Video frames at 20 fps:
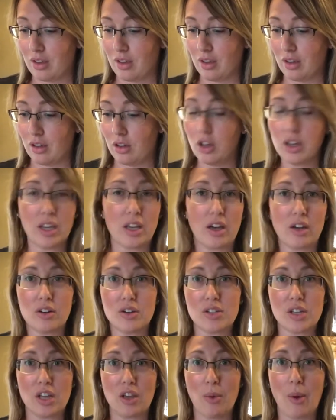cookie cutters
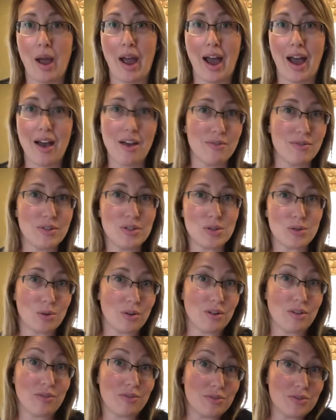that you have and sort
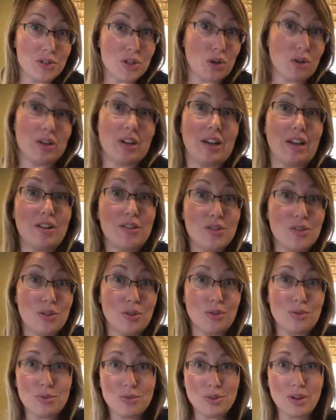of turn it
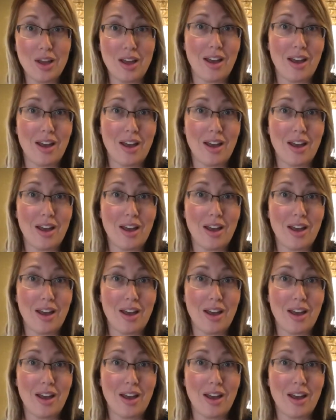into